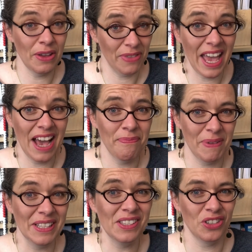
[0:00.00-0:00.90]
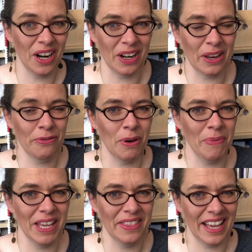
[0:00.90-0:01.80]
If they have been struggling for a
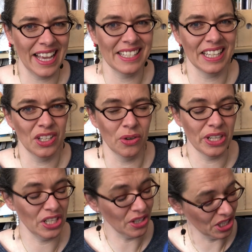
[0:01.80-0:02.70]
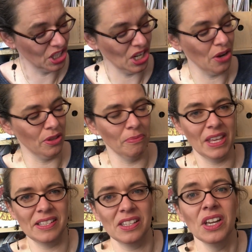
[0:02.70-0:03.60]
bit and they're getting annoyed, you can show them
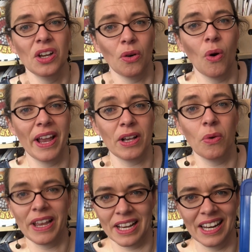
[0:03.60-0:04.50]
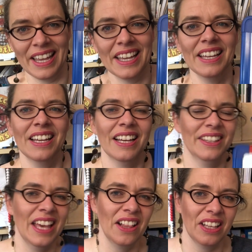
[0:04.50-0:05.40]
this quite quickly
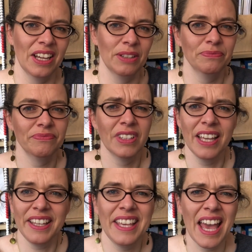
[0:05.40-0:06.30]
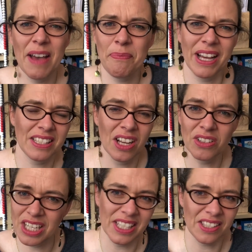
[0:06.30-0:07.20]
and they'll go, yeah, but I told you